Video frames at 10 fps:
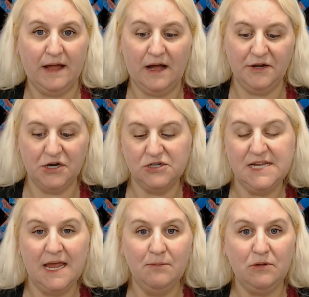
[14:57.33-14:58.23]
on your
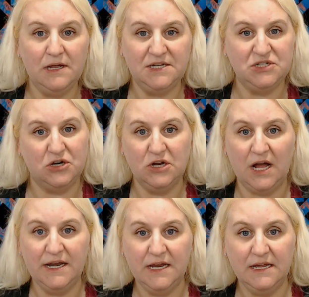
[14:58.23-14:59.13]
table as you're
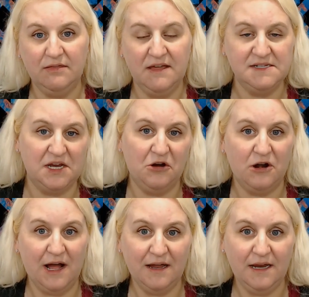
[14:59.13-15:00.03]
cutting and things that you're
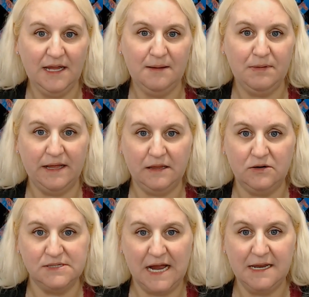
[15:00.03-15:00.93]
not going to keep, like
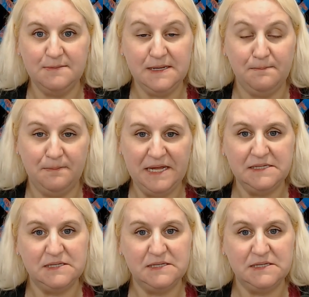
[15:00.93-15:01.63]
little tiny bits,